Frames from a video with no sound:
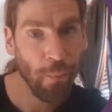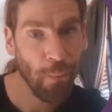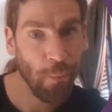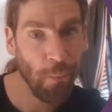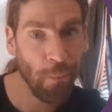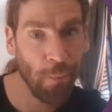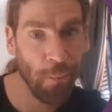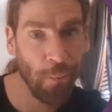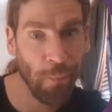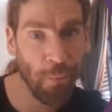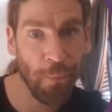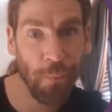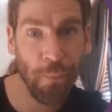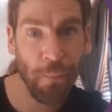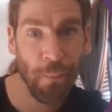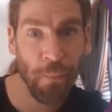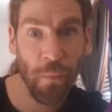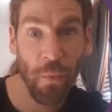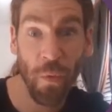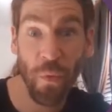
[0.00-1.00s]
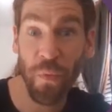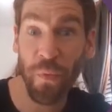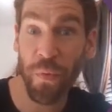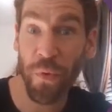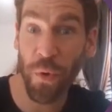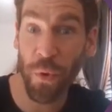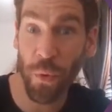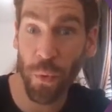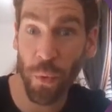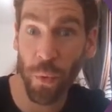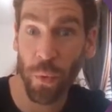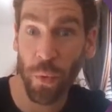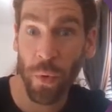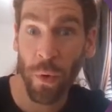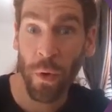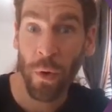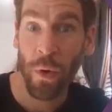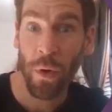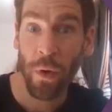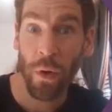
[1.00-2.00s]
view
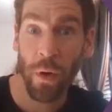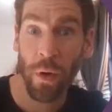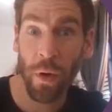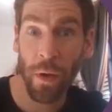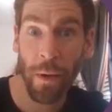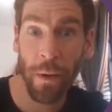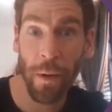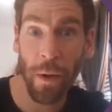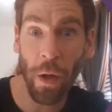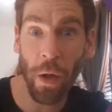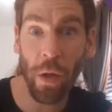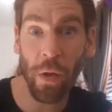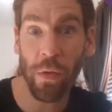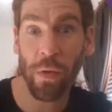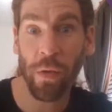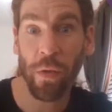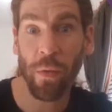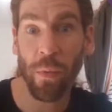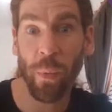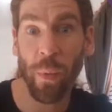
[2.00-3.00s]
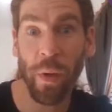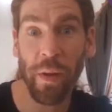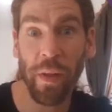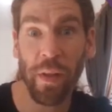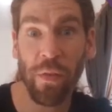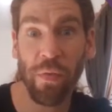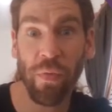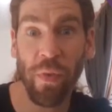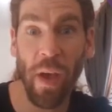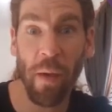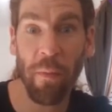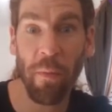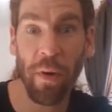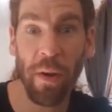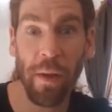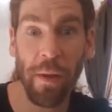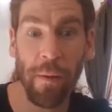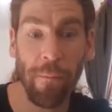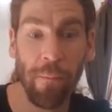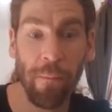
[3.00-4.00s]
on what is
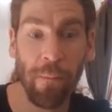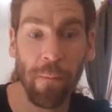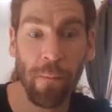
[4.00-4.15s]
family.